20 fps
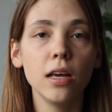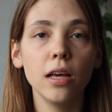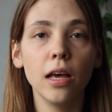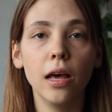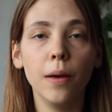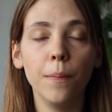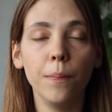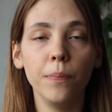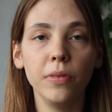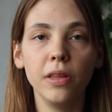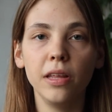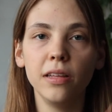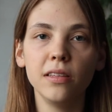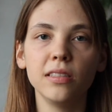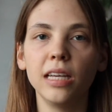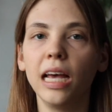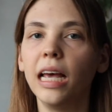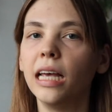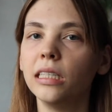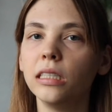It
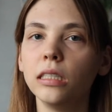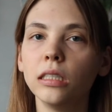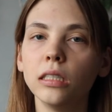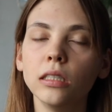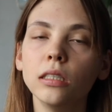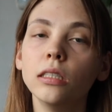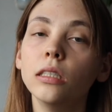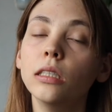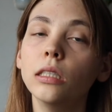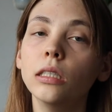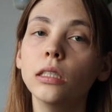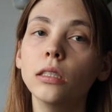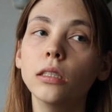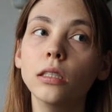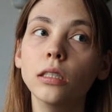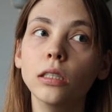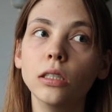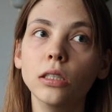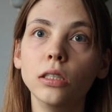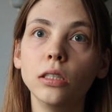says
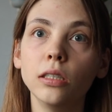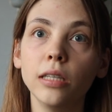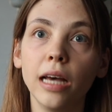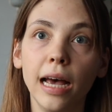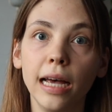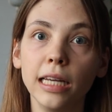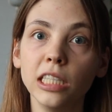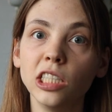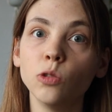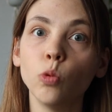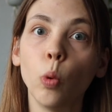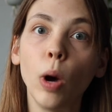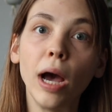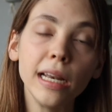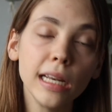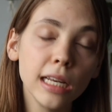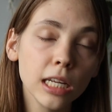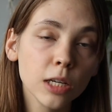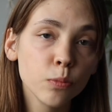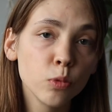it has
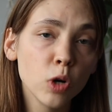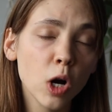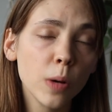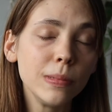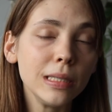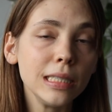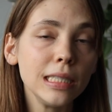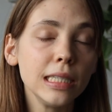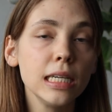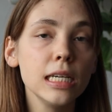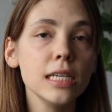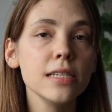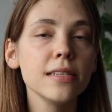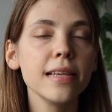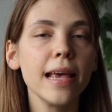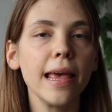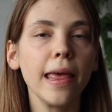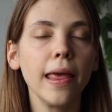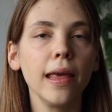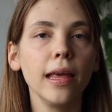whitening properties,
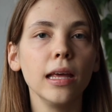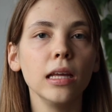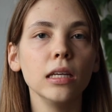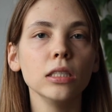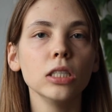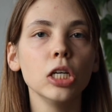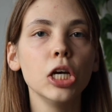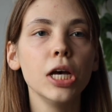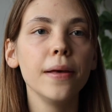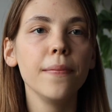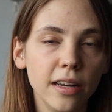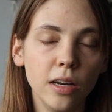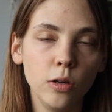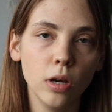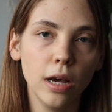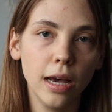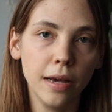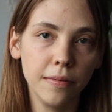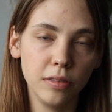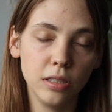and then you
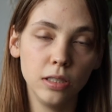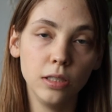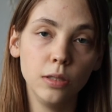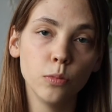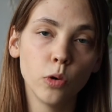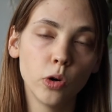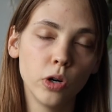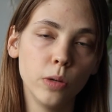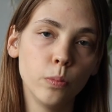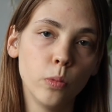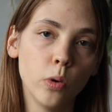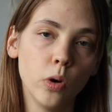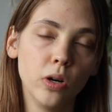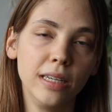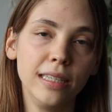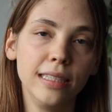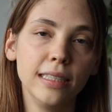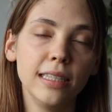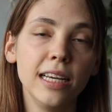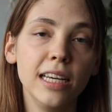have the more
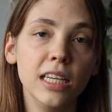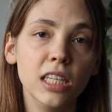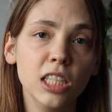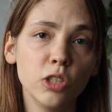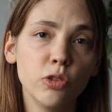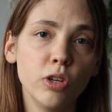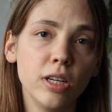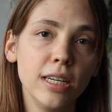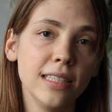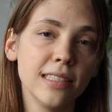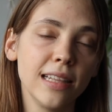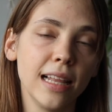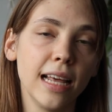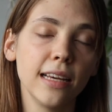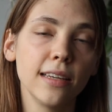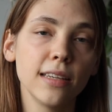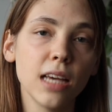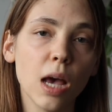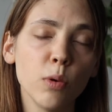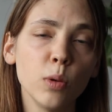important ingredients
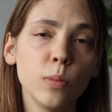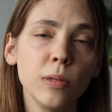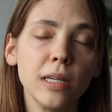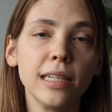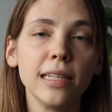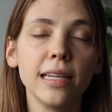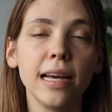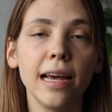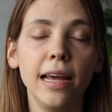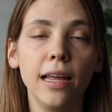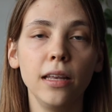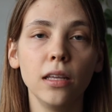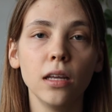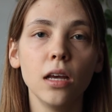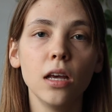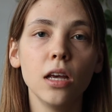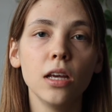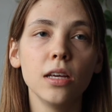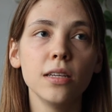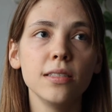like chamomile and
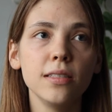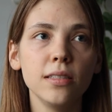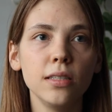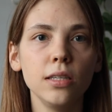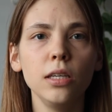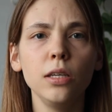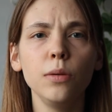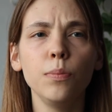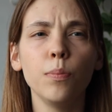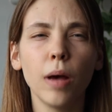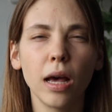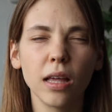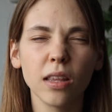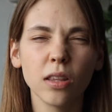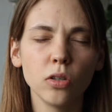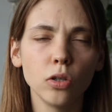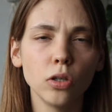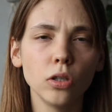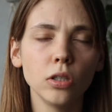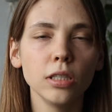sea
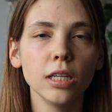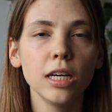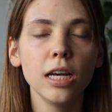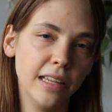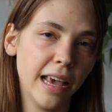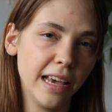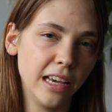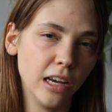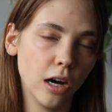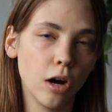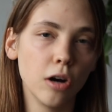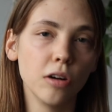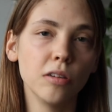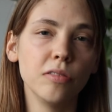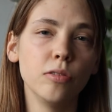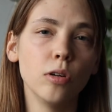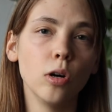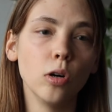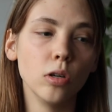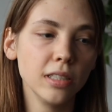buckthorn. They are
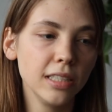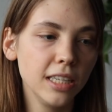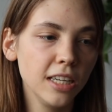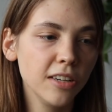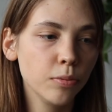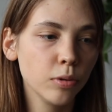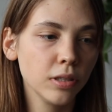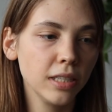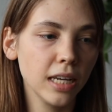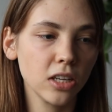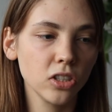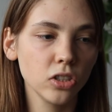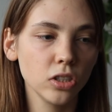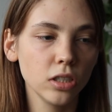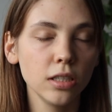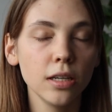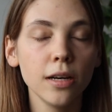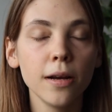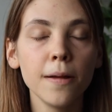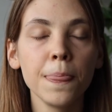for teeth
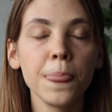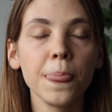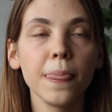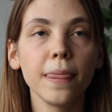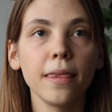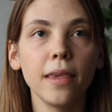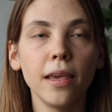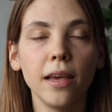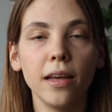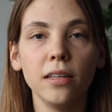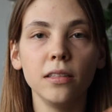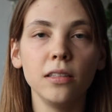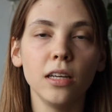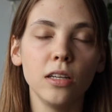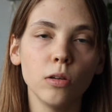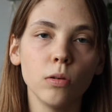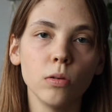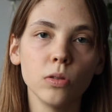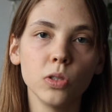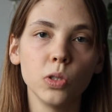protection, and
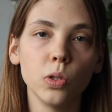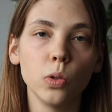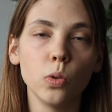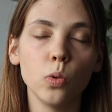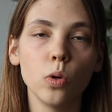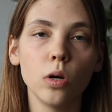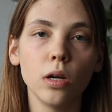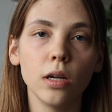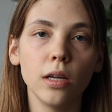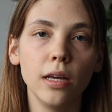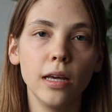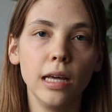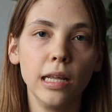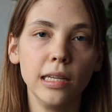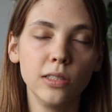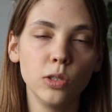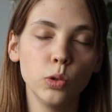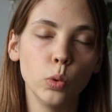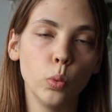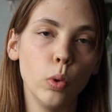then also
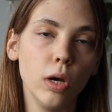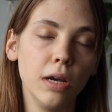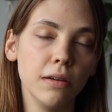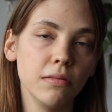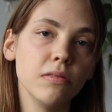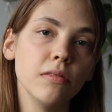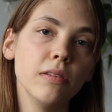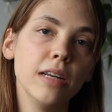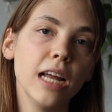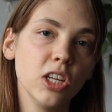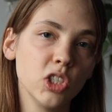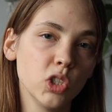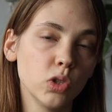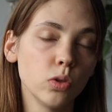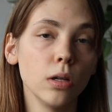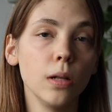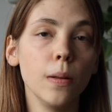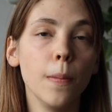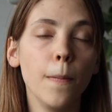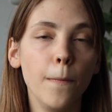it's with
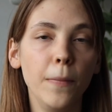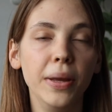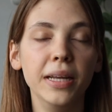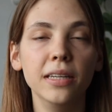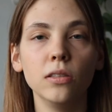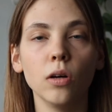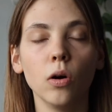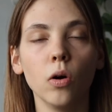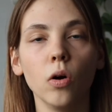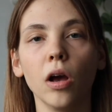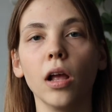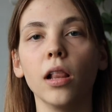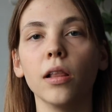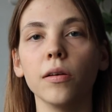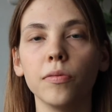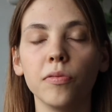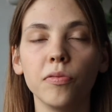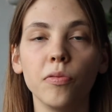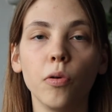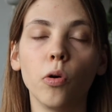natural mint oil
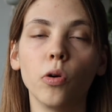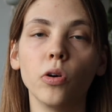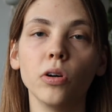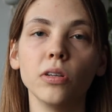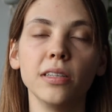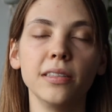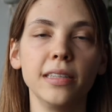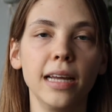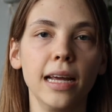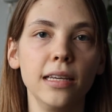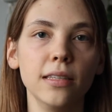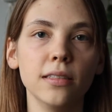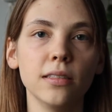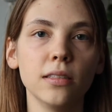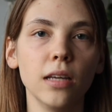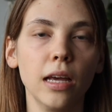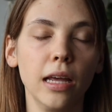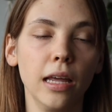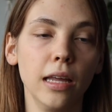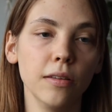for the
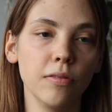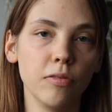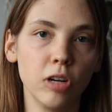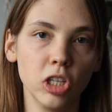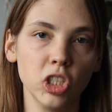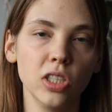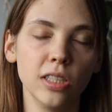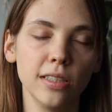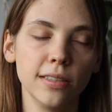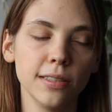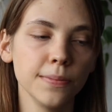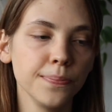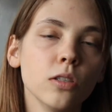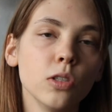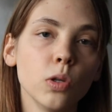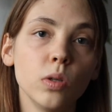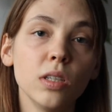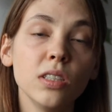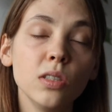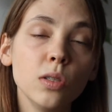taste and freshness.
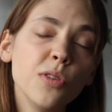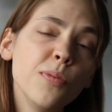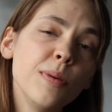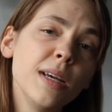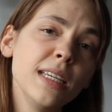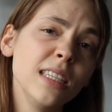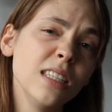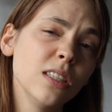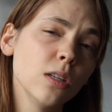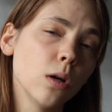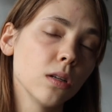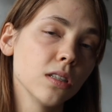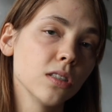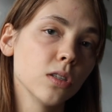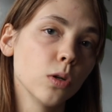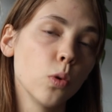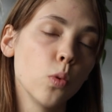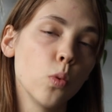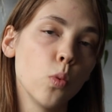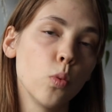So this toothpaste is
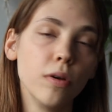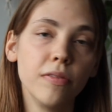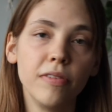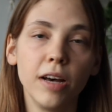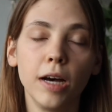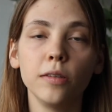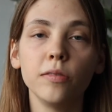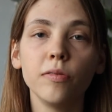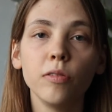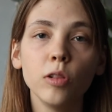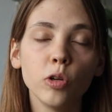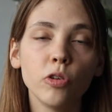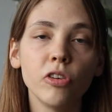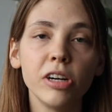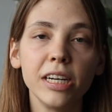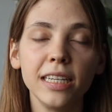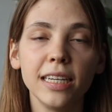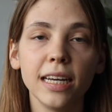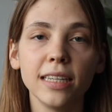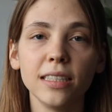also without
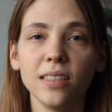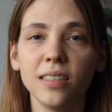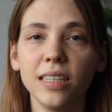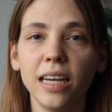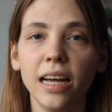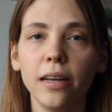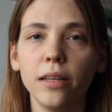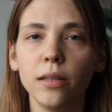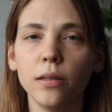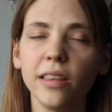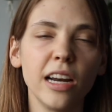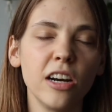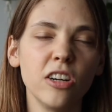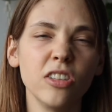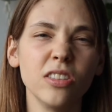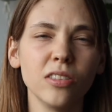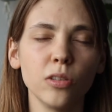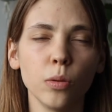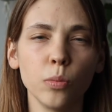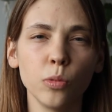fluoride. As I said, there are
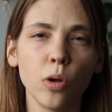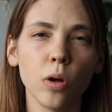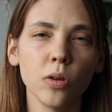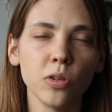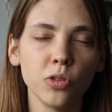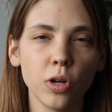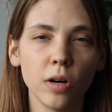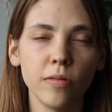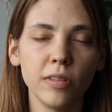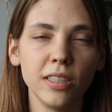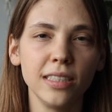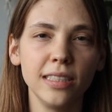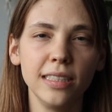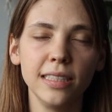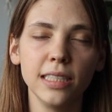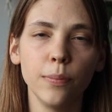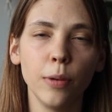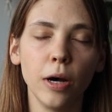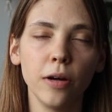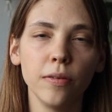some
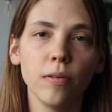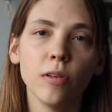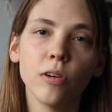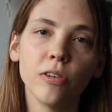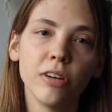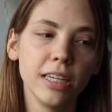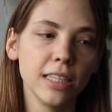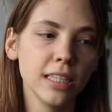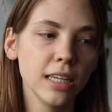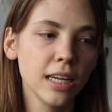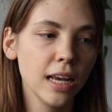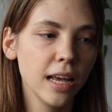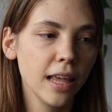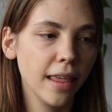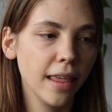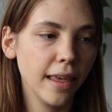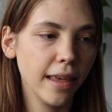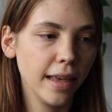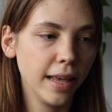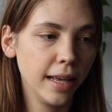controversies about fluoride,
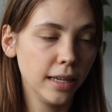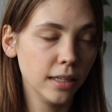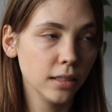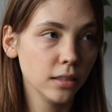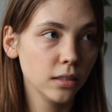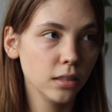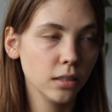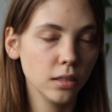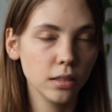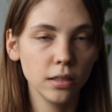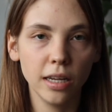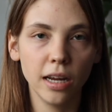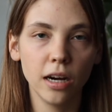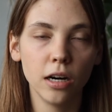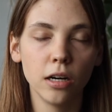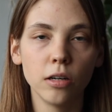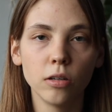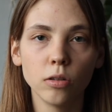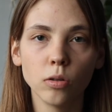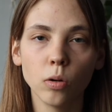and there
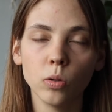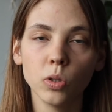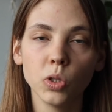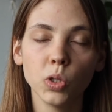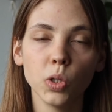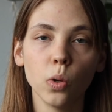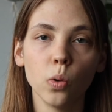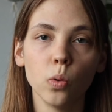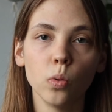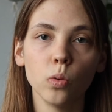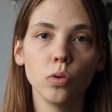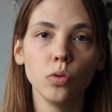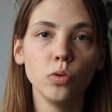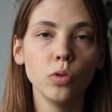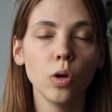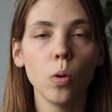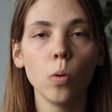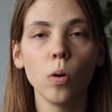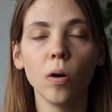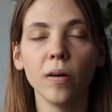are also
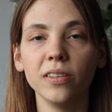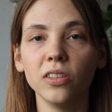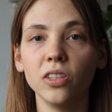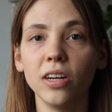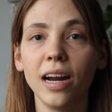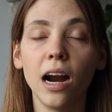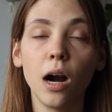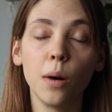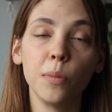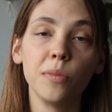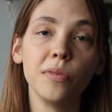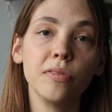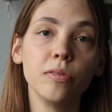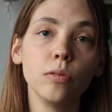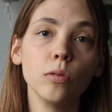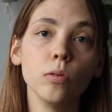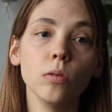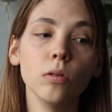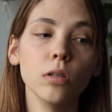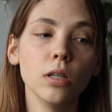no other
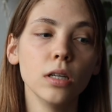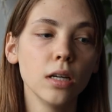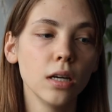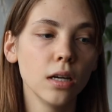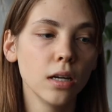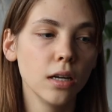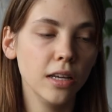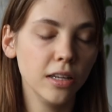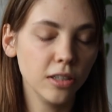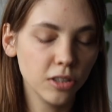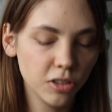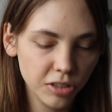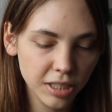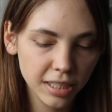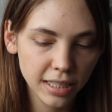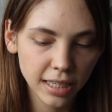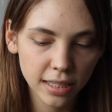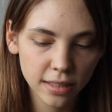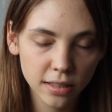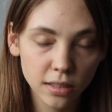harmful
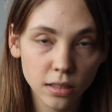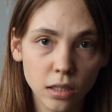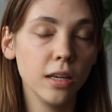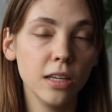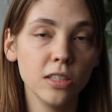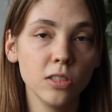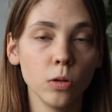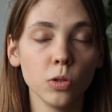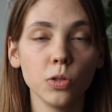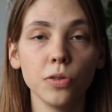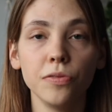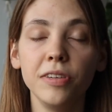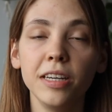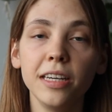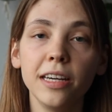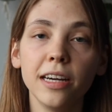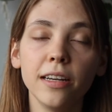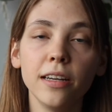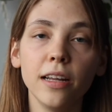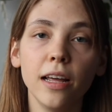ingredients. It's also
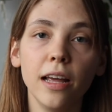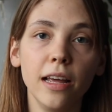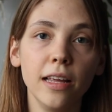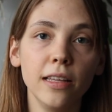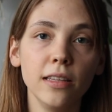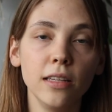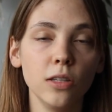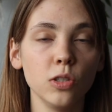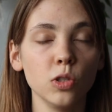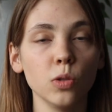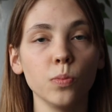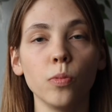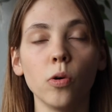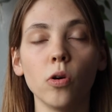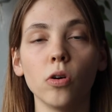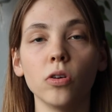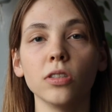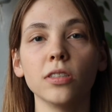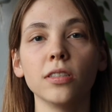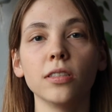vegan and it
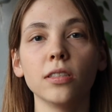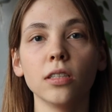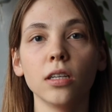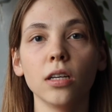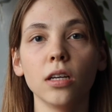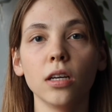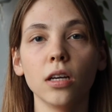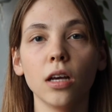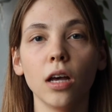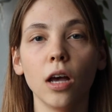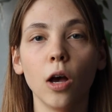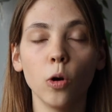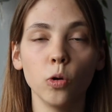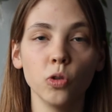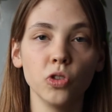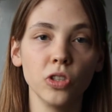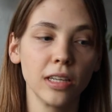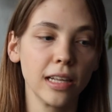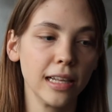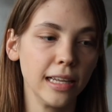supports
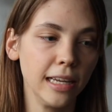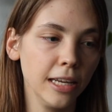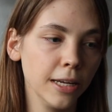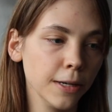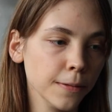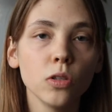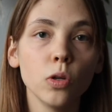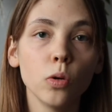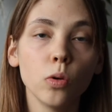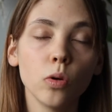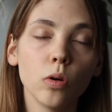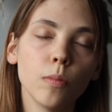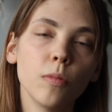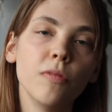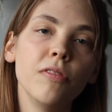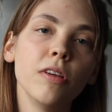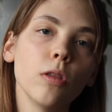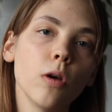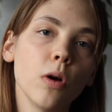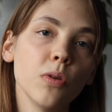ocean cleaning. So
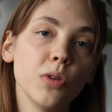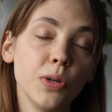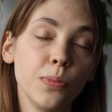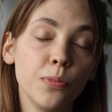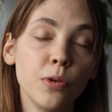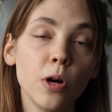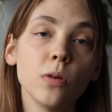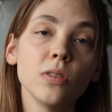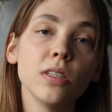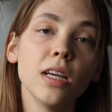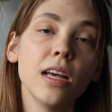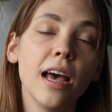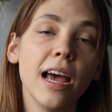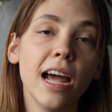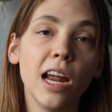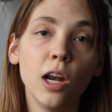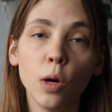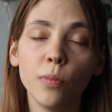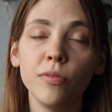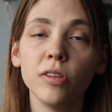moving on to the pros,
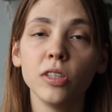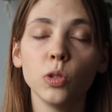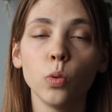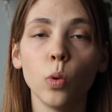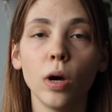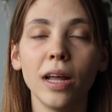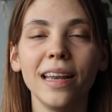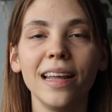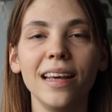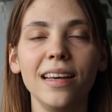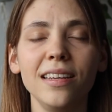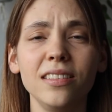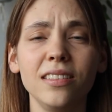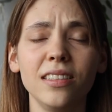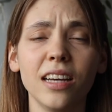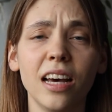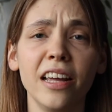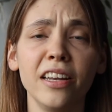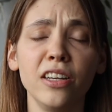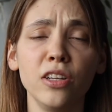an obvious one is
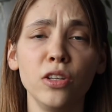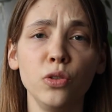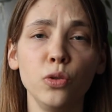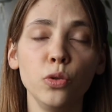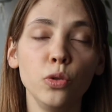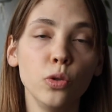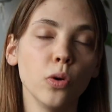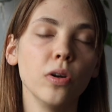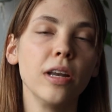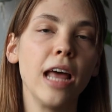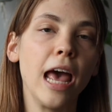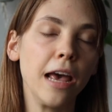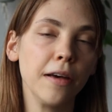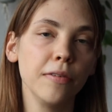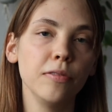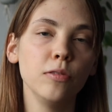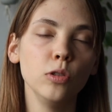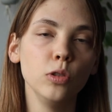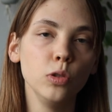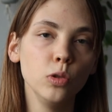that you don't
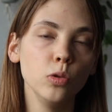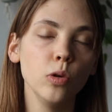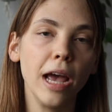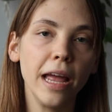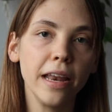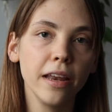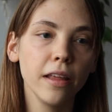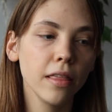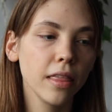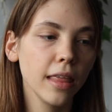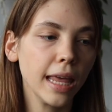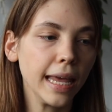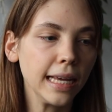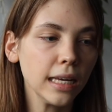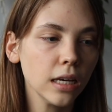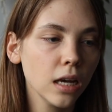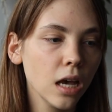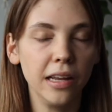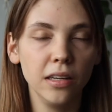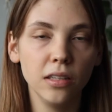have to do
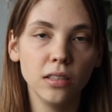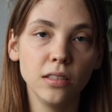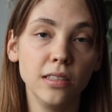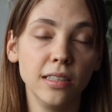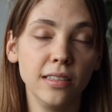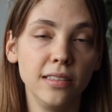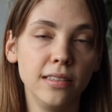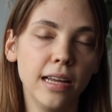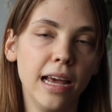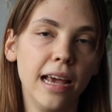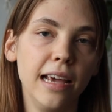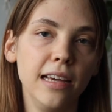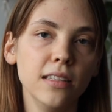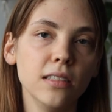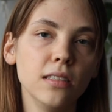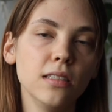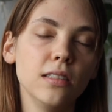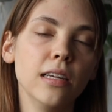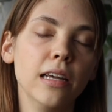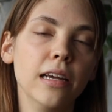anything, and the
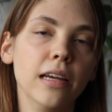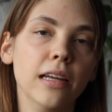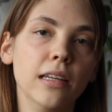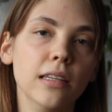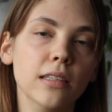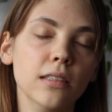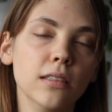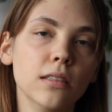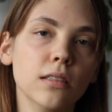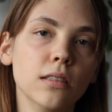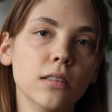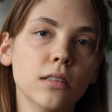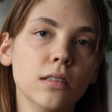taste and